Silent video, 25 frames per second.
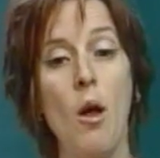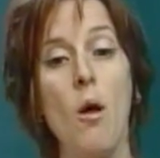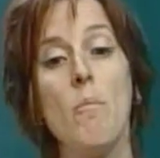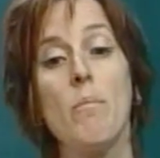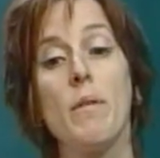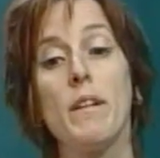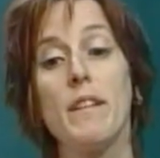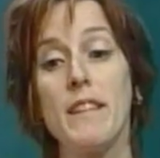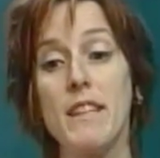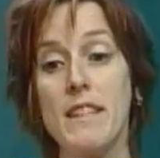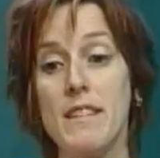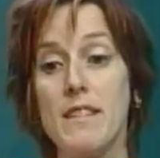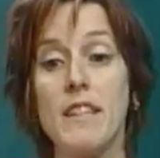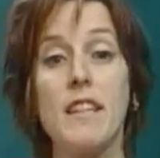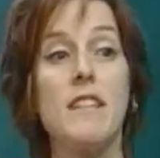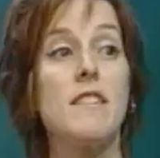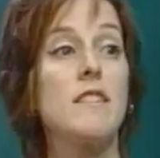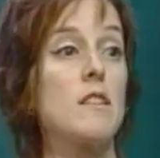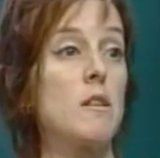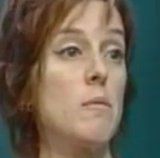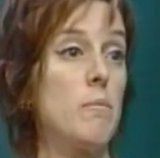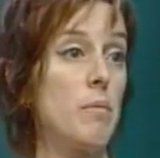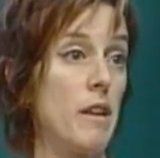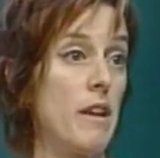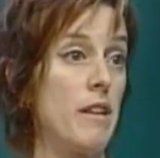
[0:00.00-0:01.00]
But these kids
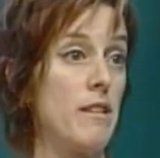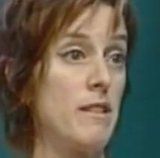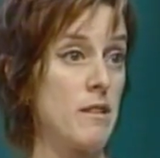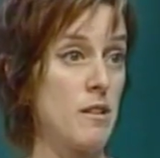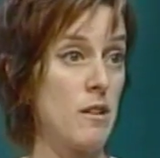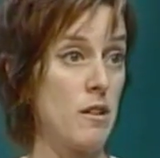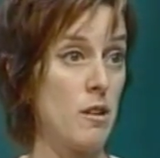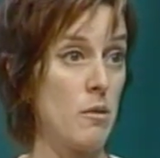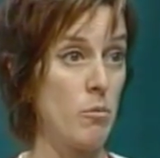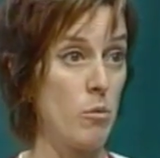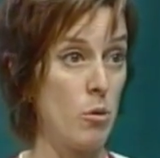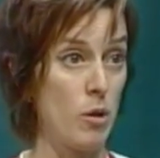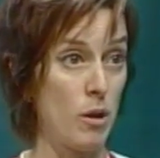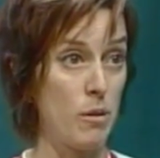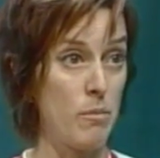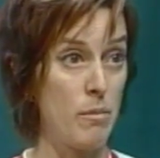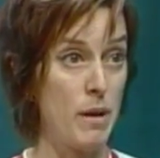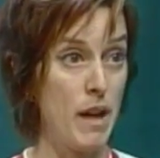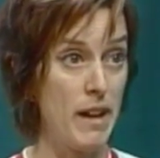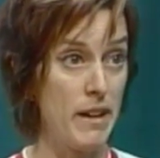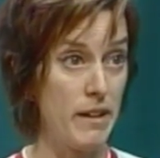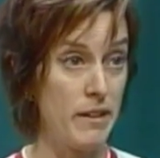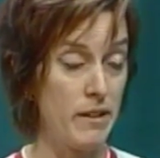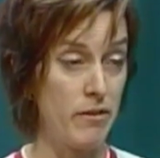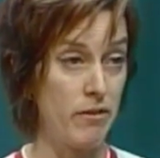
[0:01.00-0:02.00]
can play this on a more
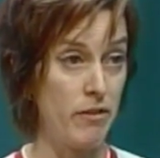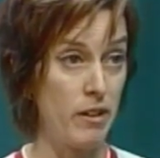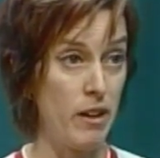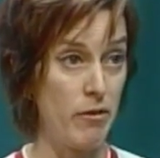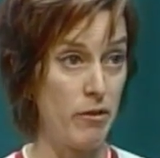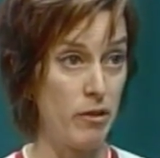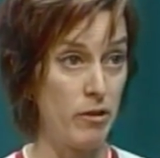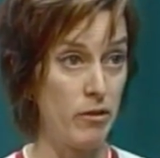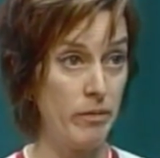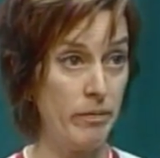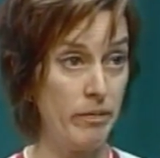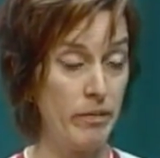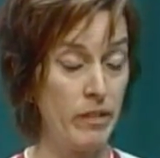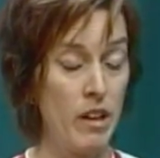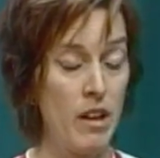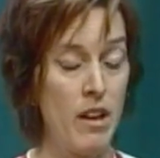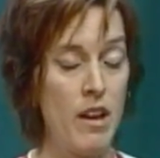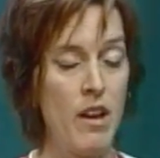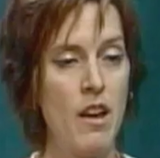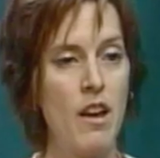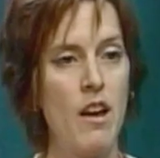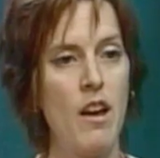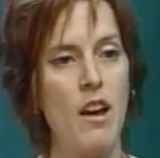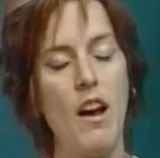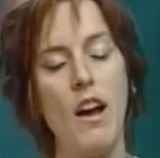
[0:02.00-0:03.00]
competitive level.
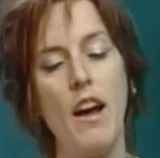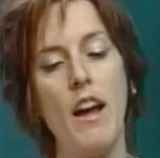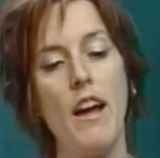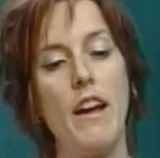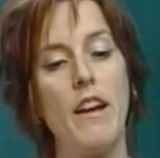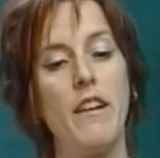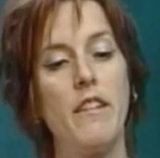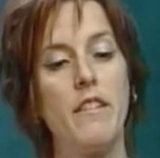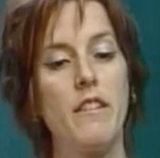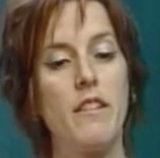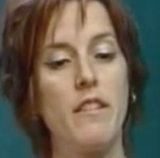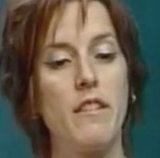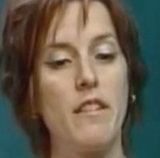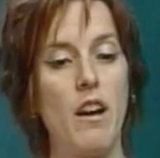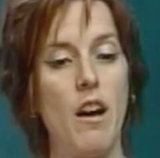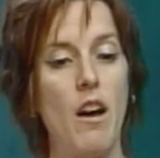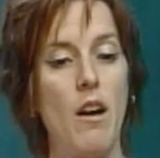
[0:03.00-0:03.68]
And